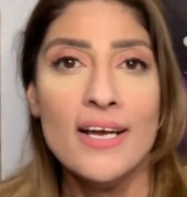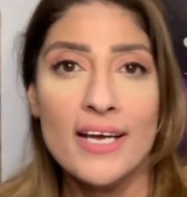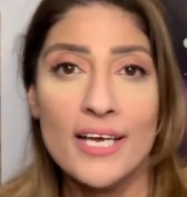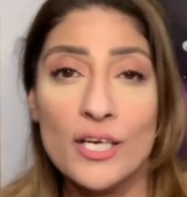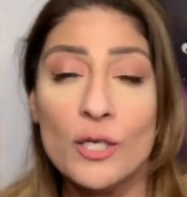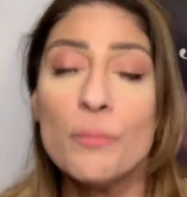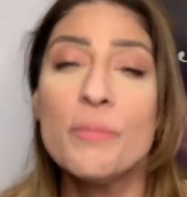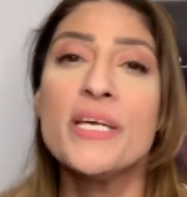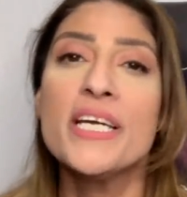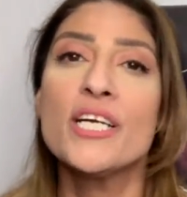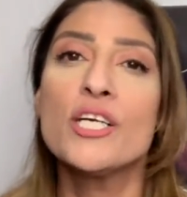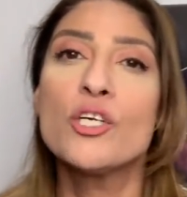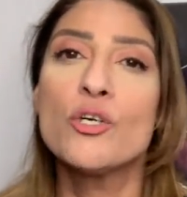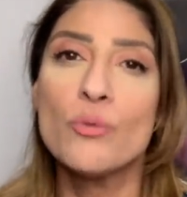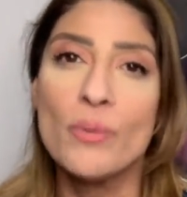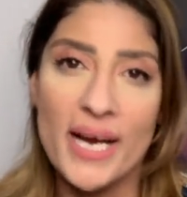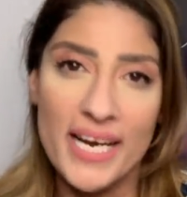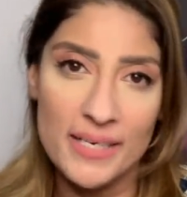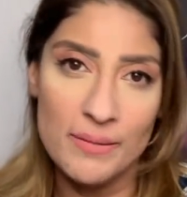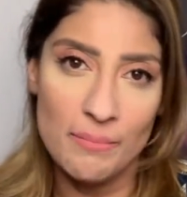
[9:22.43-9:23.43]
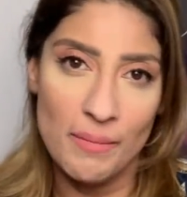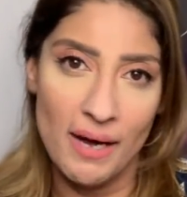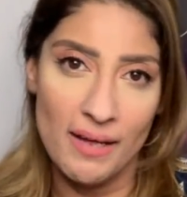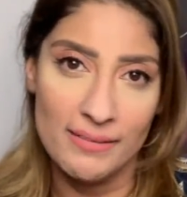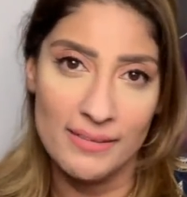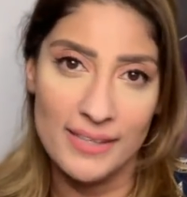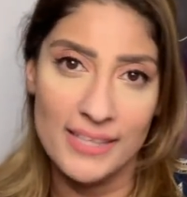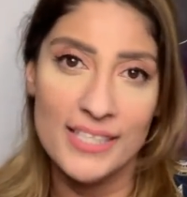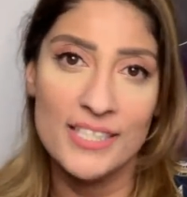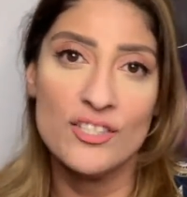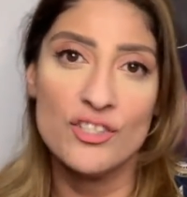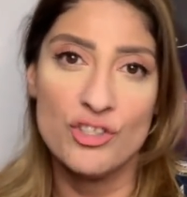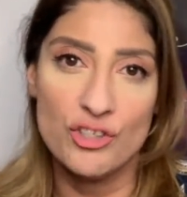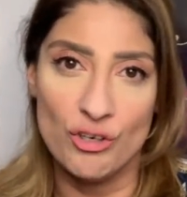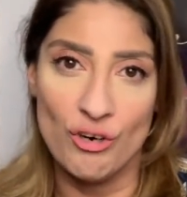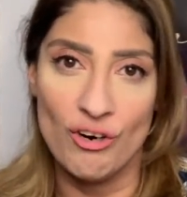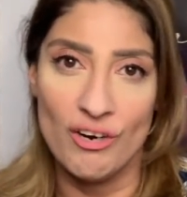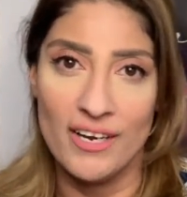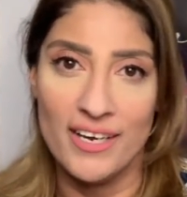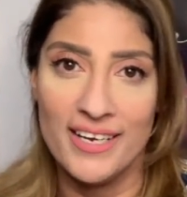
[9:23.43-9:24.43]
It'll be a great month.
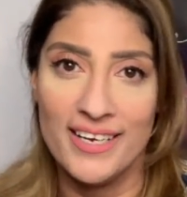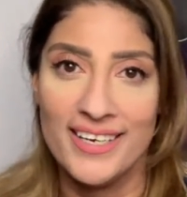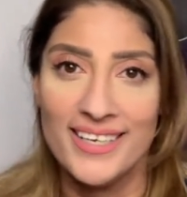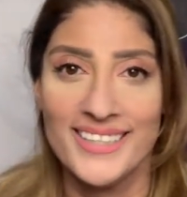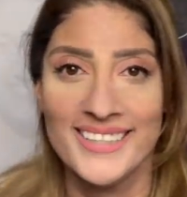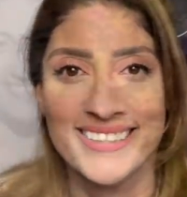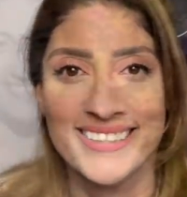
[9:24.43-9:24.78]
Enjoy.